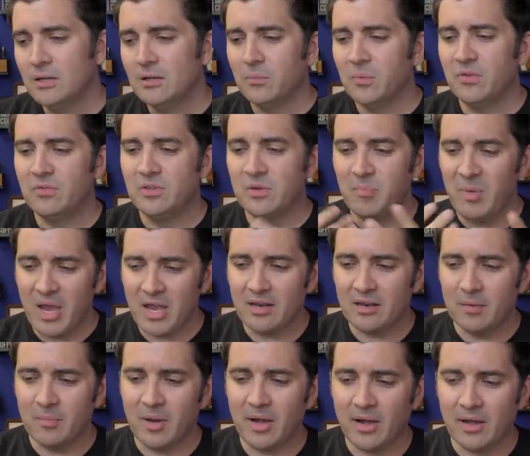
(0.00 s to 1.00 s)
We've
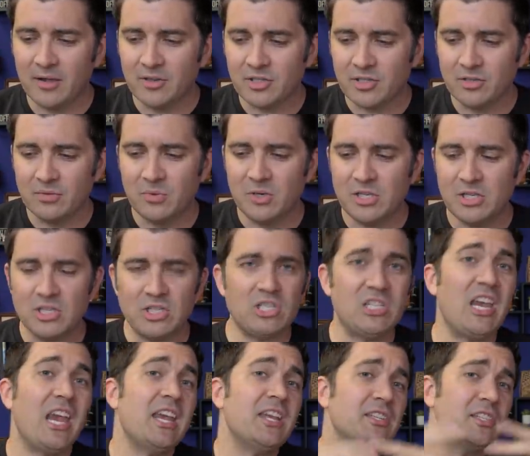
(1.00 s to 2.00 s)
debated about, should we just
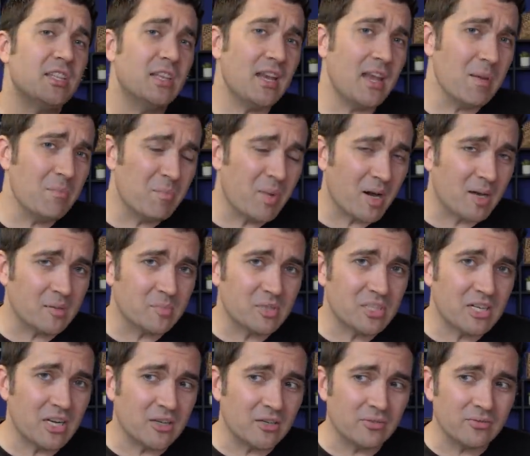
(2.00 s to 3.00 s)
change the name bottom
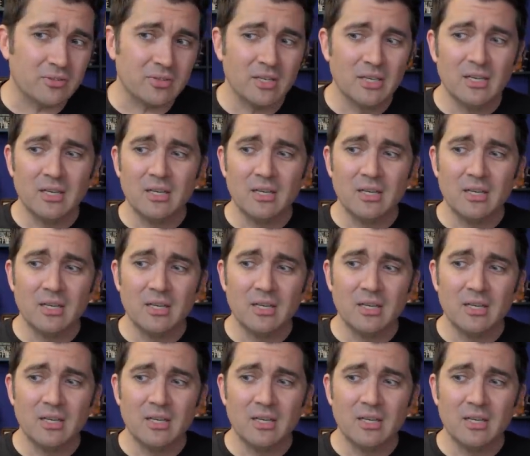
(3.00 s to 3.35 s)
shelf?